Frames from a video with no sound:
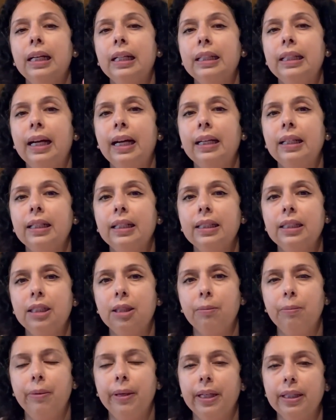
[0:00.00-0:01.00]
that is
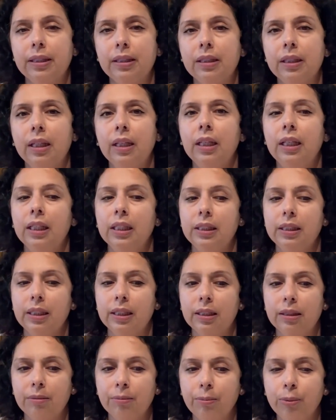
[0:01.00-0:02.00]
the best
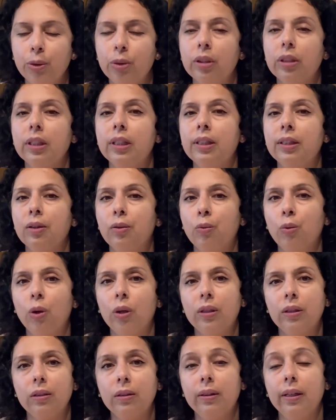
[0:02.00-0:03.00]
just put it in the
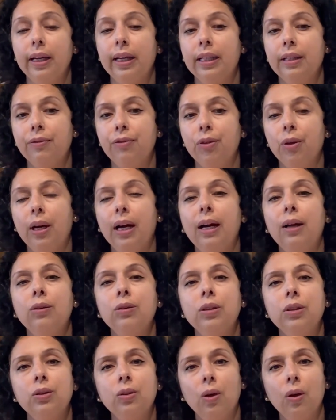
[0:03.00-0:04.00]
water and if your
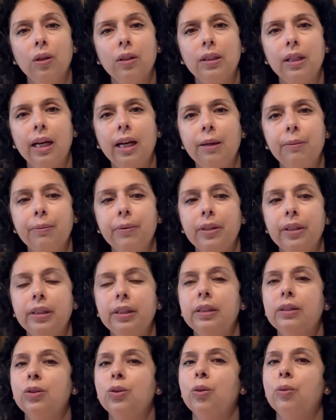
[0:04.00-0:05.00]
house is all carpeted
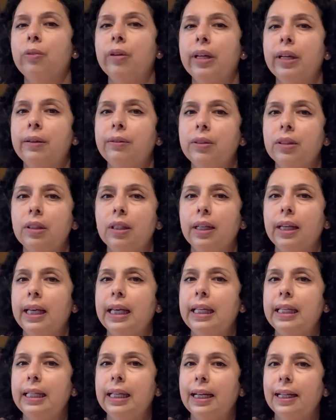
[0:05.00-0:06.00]
so wherever the
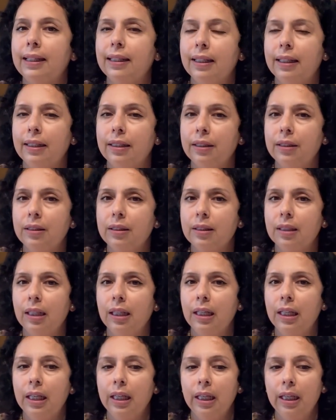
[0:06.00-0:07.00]
area is
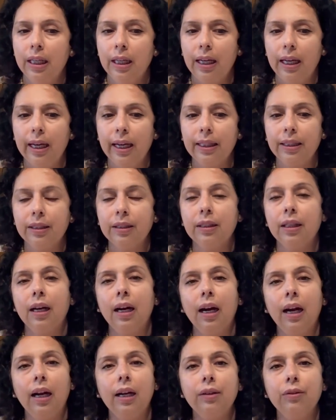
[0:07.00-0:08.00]
either the
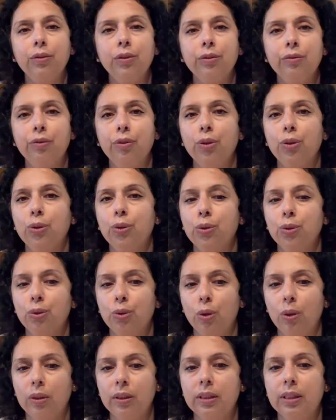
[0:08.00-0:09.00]
hardwood floors
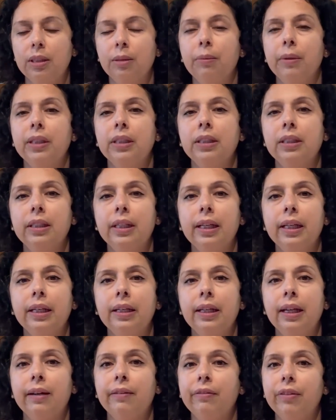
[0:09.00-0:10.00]
or the cemented
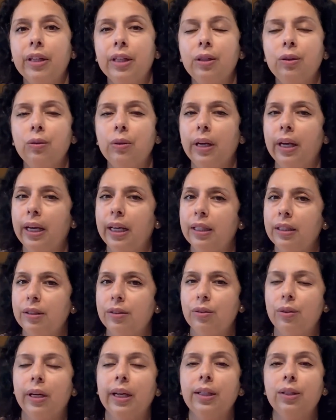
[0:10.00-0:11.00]
area where you can
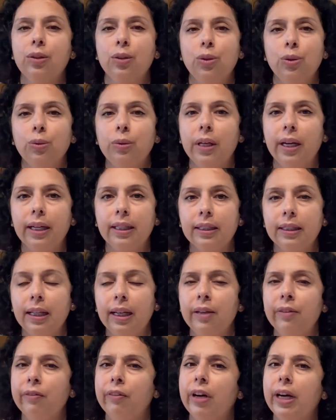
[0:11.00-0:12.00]
try to do that
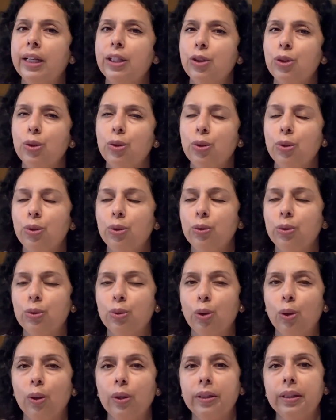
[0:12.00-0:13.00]
and why should you do
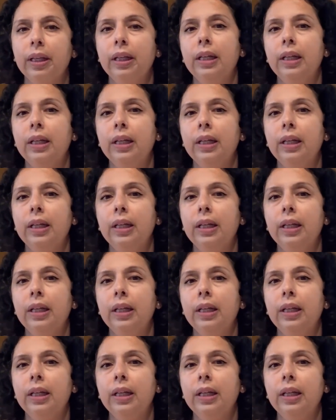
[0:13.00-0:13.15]
salt